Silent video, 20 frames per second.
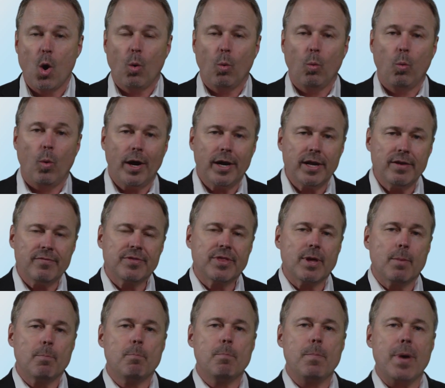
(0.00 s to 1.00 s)
What if
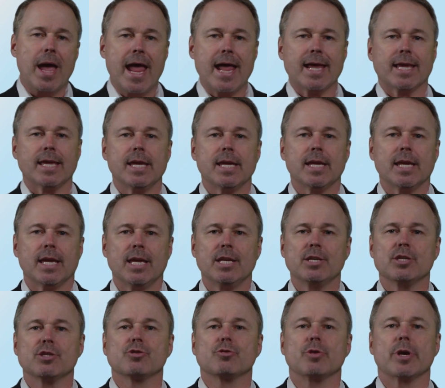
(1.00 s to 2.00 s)
the banking
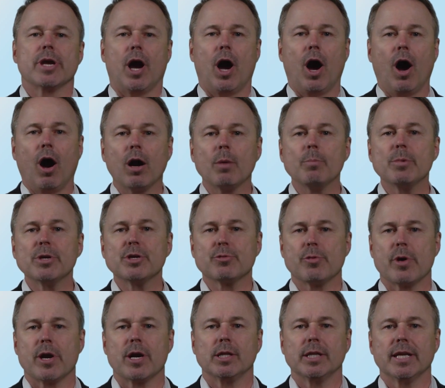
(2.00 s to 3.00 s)
industry
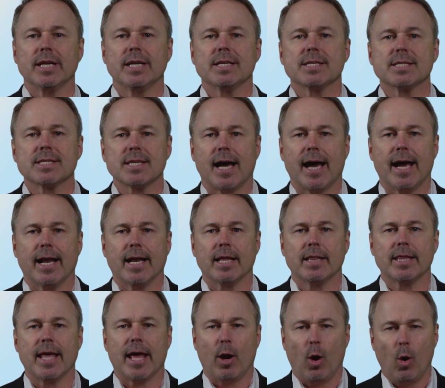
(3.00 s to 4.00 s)
arbitrarily
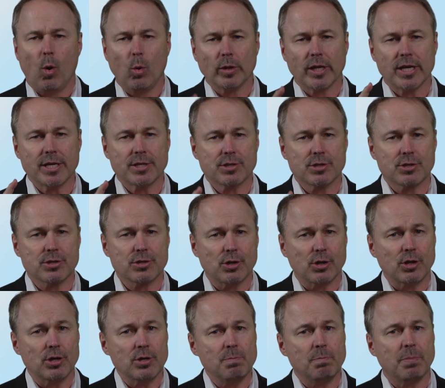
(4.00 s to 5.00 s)
decided that only
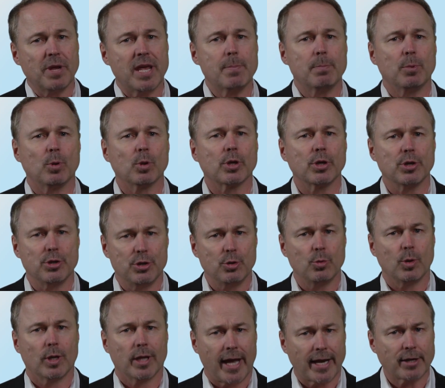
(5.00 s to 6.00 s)
certain people could
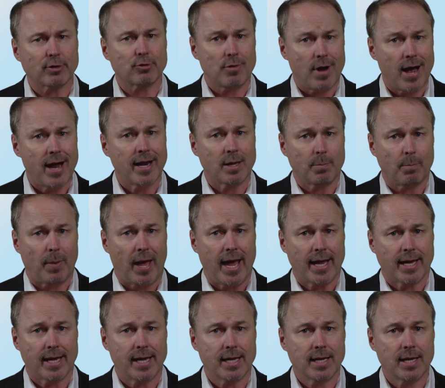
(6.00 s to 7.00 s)
do electronic
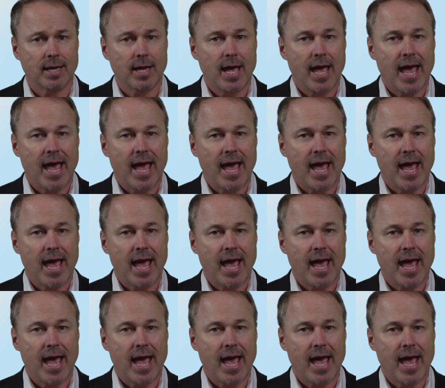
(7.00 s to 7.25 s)
banking